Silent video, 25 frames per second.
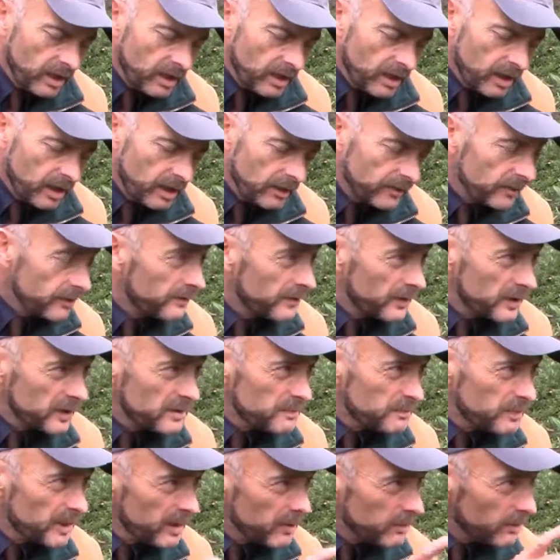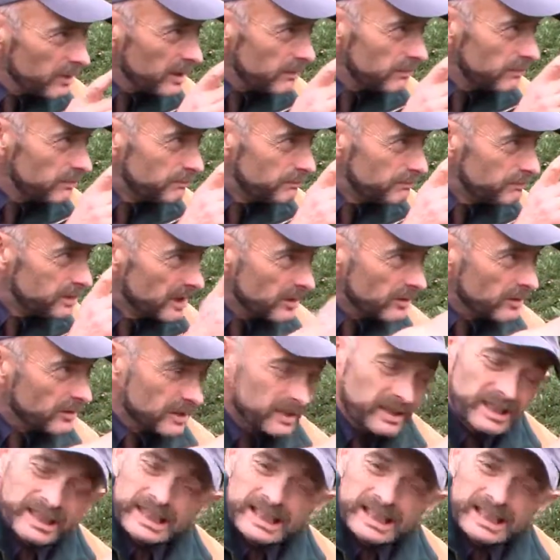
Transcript: Uh, the first bed we built